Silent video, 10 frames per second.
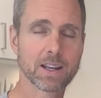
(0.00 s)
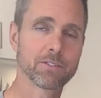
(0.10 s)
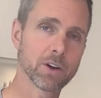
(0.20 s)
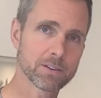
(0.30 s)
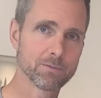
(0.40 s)
And
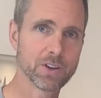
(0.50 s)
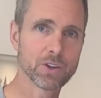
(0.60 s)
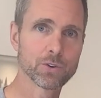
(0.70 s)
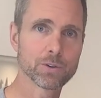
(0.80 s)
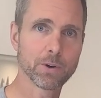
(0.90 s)
I've got some
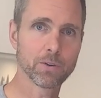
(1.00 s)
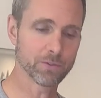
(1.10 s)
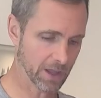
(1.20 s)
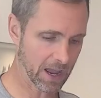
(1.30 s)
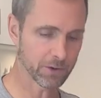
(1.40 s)
videos
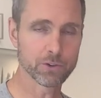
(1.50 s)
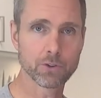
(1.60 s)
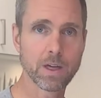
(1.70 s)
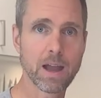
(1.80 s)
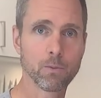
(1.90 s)
about how to
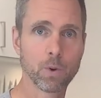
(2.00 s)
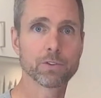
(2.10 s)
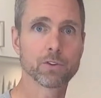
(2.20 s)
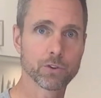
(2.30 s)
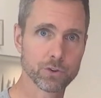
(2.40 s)
do that
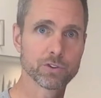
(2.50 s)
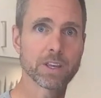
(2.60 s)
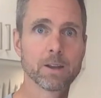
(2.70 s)
once you're using